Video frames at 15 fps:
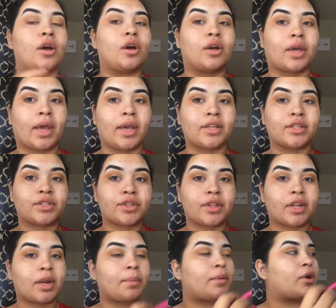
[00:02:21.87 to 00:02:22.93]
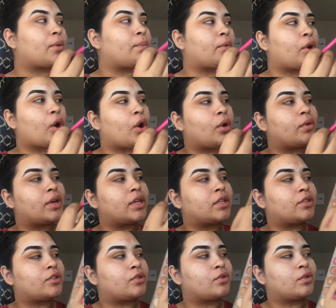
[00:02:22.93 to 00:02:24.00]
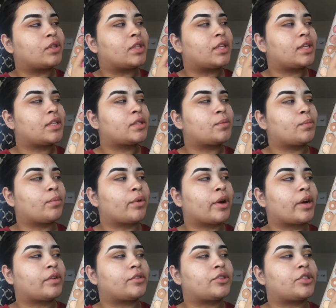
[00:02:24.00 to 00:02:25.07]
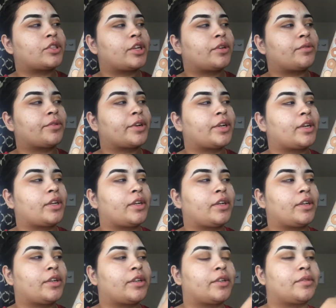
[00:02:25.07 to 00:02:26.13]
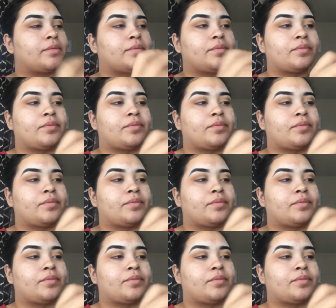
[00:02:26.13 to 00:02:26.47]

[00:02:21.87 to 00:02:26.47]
Okay, so then I'm going to go into this brown shade right here.